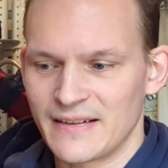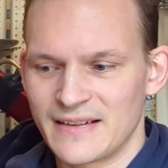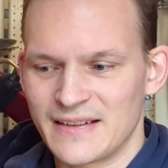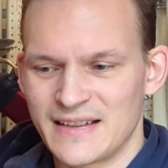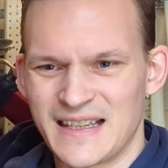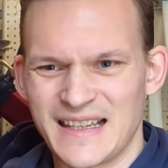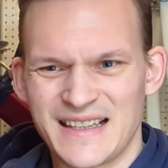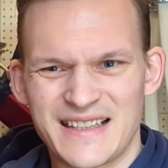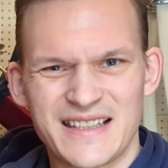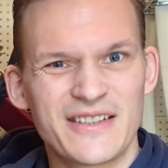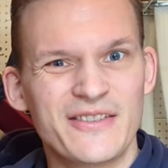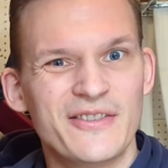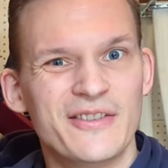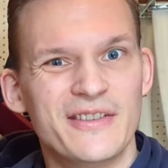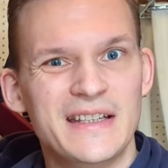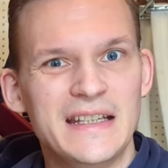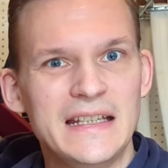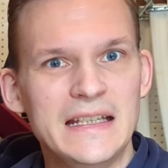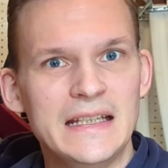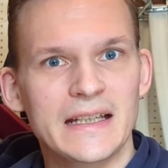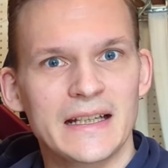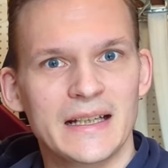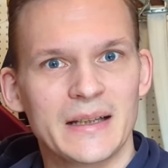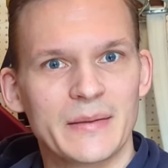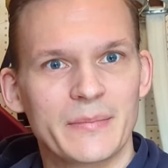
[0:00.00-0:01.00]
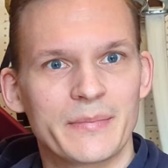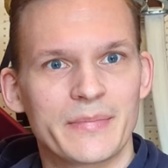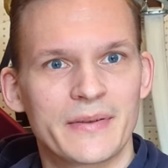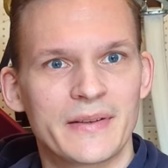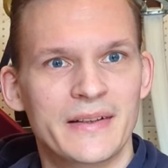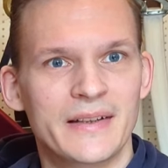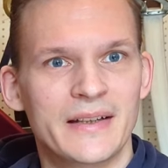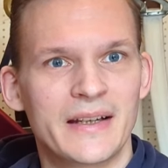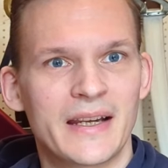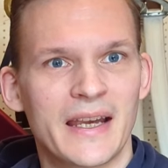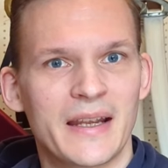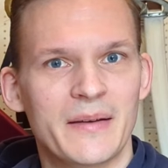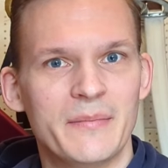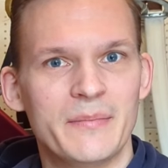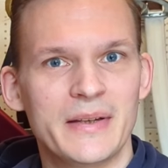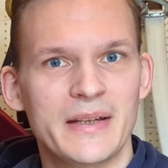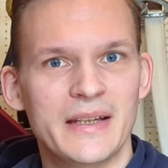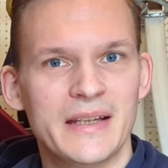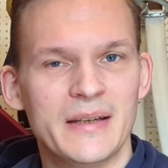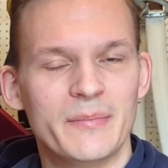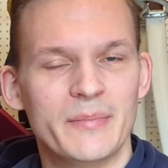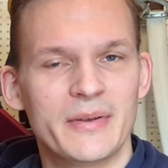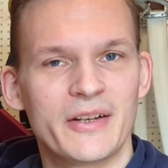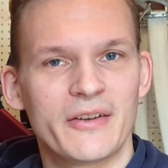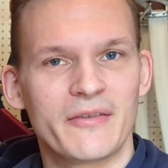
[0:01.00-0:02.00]
getting your knee up can be
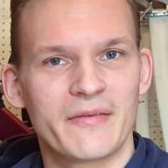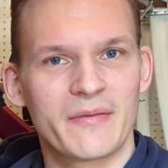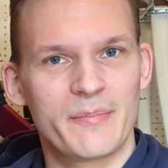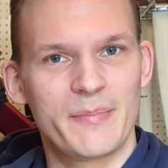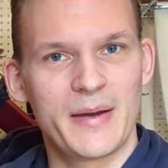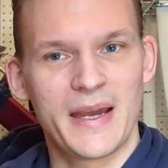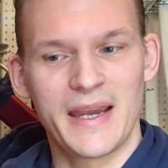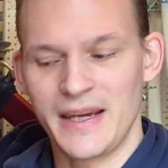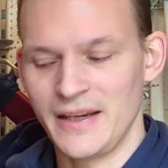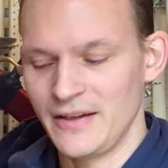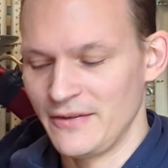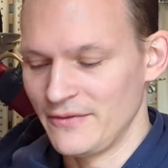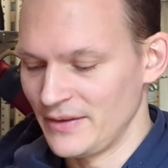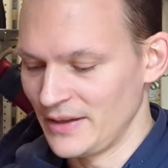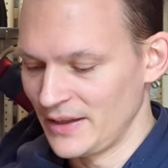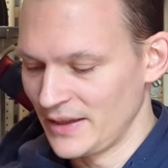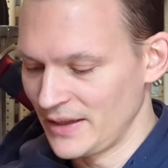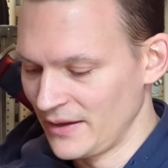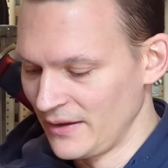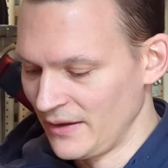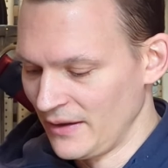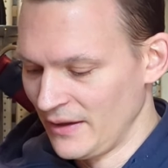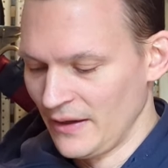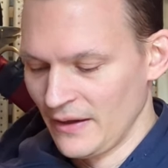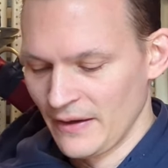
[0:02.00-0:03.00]
a bit of a pain, really.